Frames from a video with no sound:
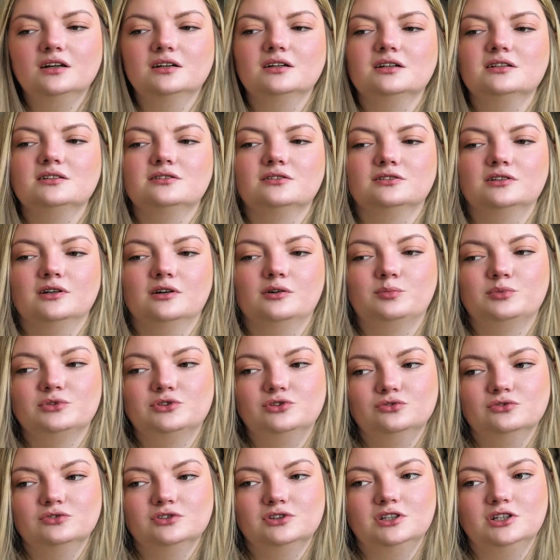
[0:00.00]
saw the
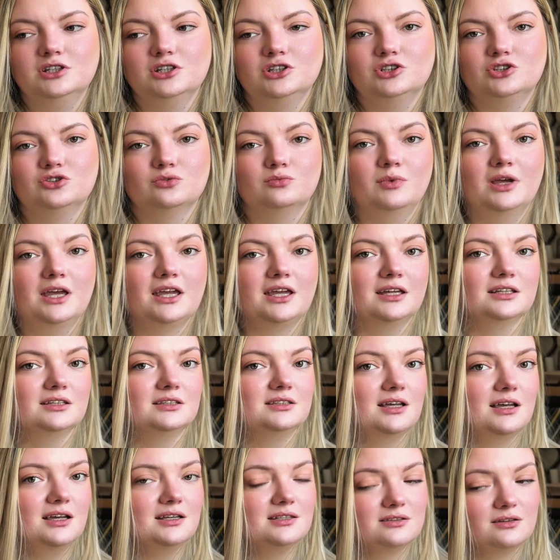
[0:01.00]
opportunity to make a
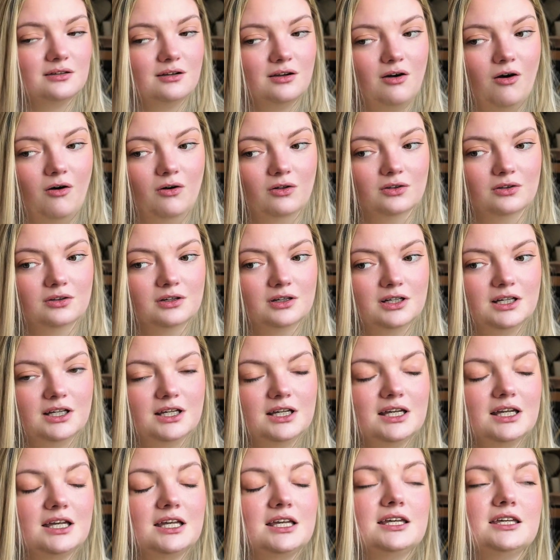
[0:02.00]
test call
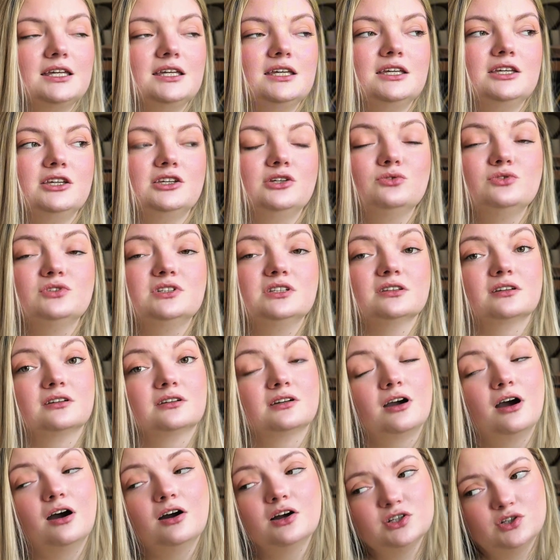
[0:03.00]
using
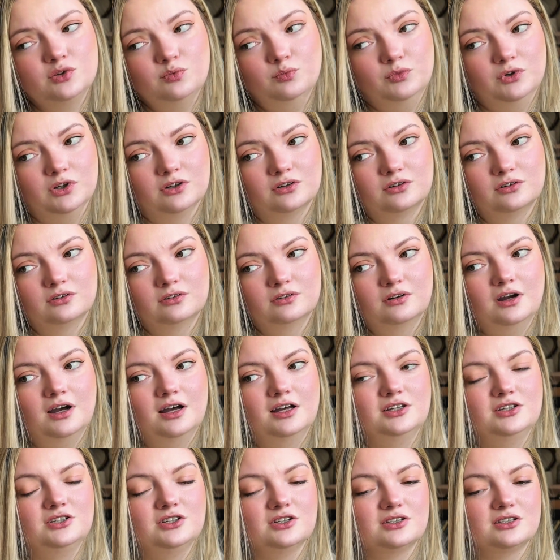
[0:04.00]
cashmere,
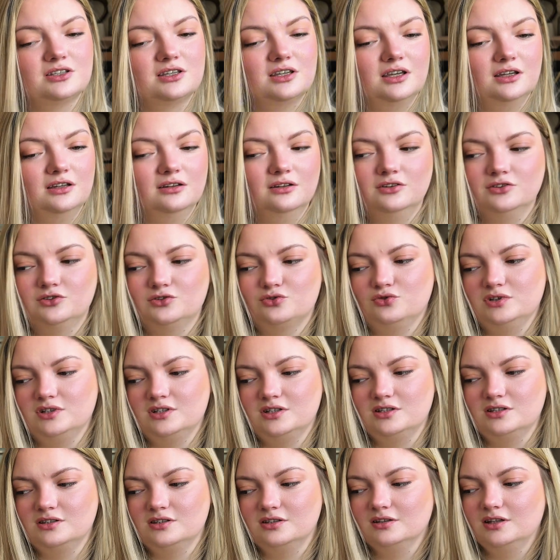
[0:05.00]
I just cannot
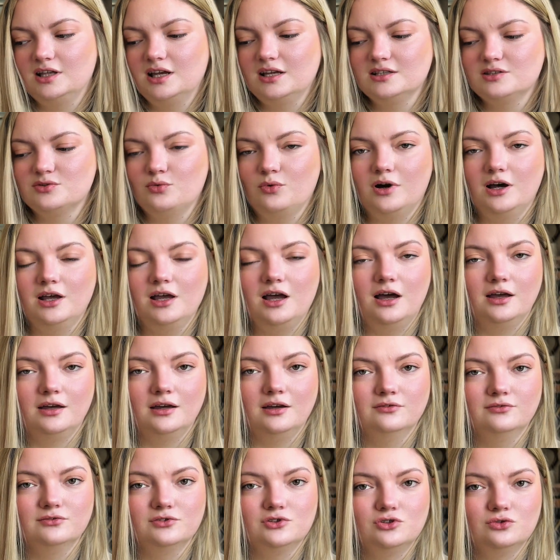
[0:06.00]
resist. That's why I
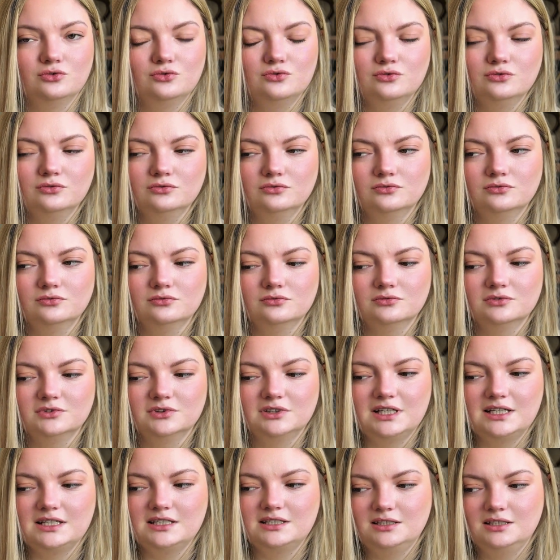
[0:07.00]
have two
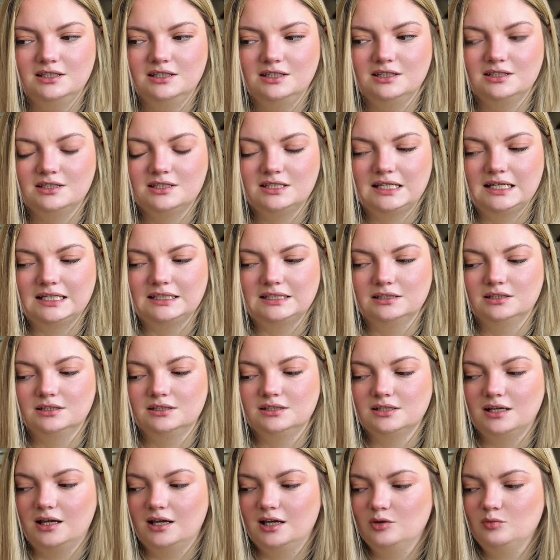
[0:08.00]
test knits at the
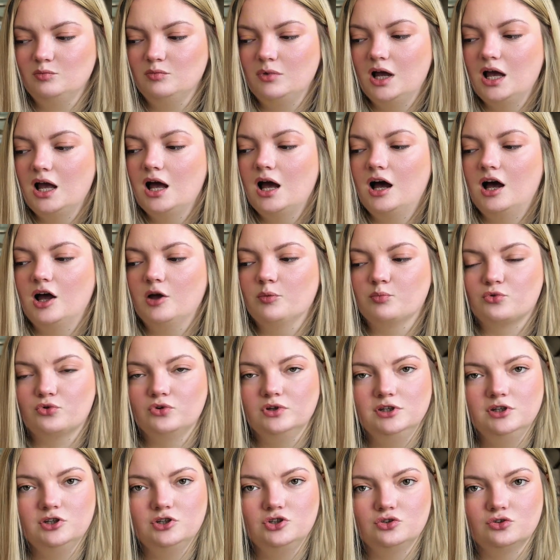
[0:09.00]
time. I'm
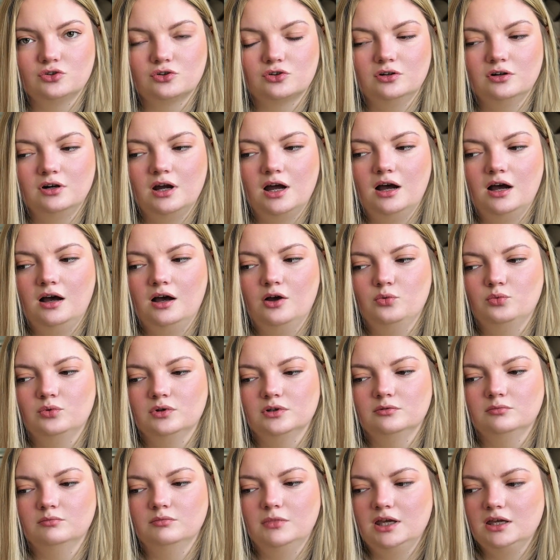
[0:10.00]
pretty sure I
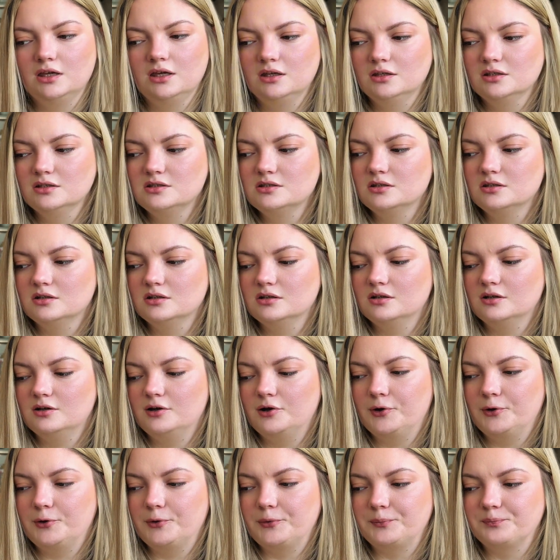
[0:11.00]
will make it
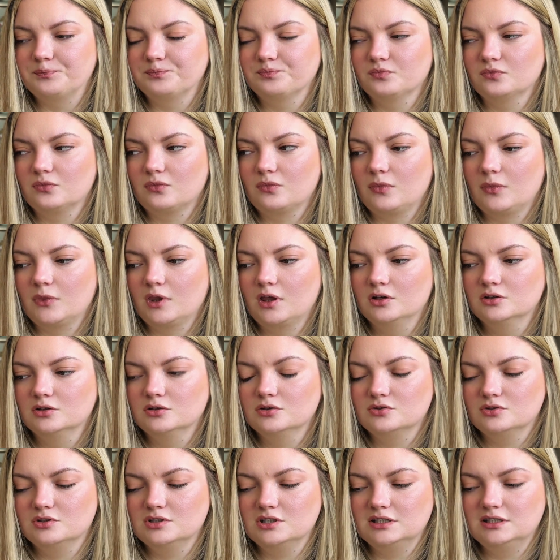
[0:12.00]
to
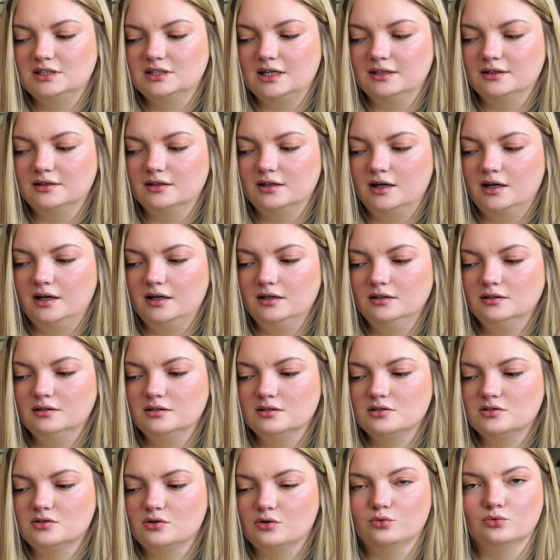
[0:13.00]
the deadline,
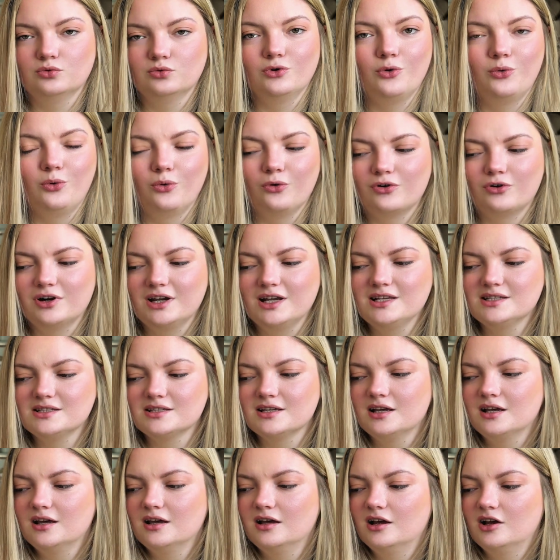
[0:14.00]
so no worries.
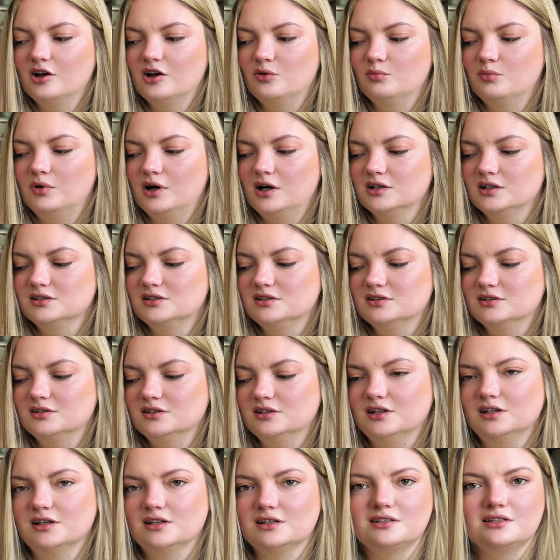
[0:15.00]
But
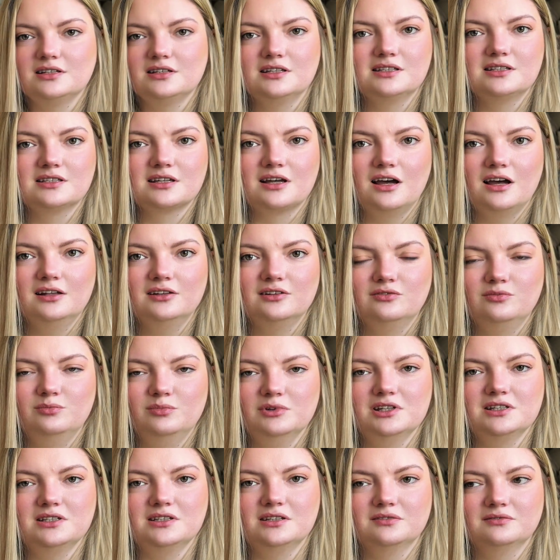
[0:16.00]
yes, it's kind of
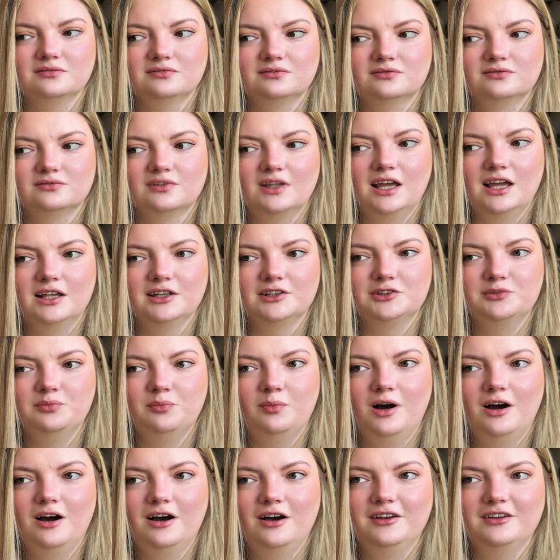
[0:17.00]
busy, and
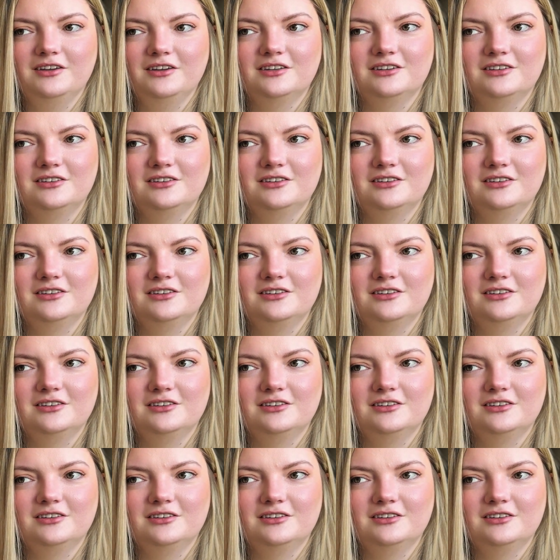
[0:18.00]
my